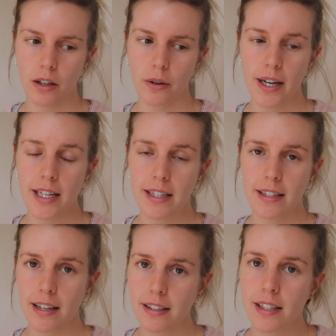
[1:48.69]
So I
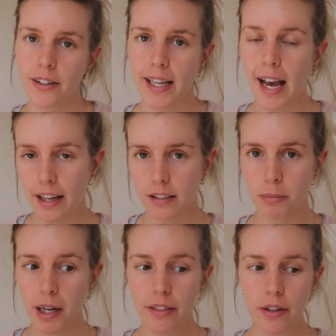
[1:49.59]
didn't necessarily have to
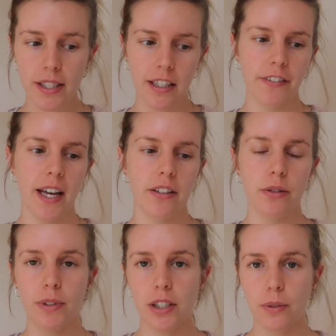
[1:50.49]
buy those, and if I had
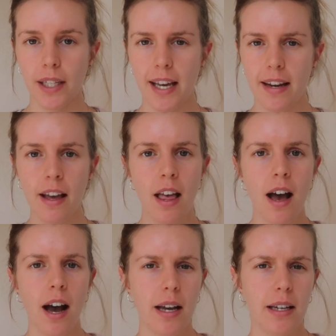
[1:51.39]
to redo it again,
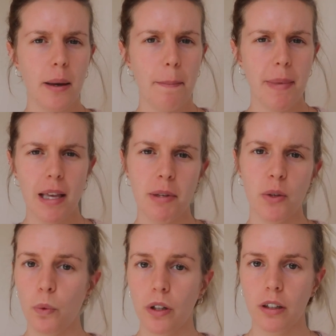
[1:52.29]
I
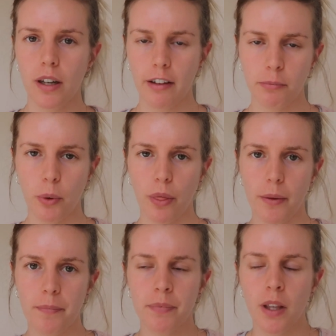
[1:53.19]
maybe wouldn't have bought
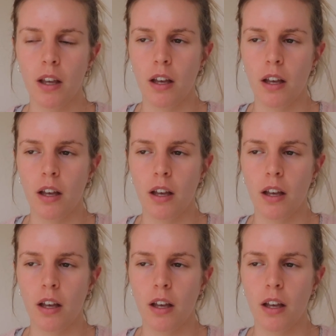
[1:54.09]
them.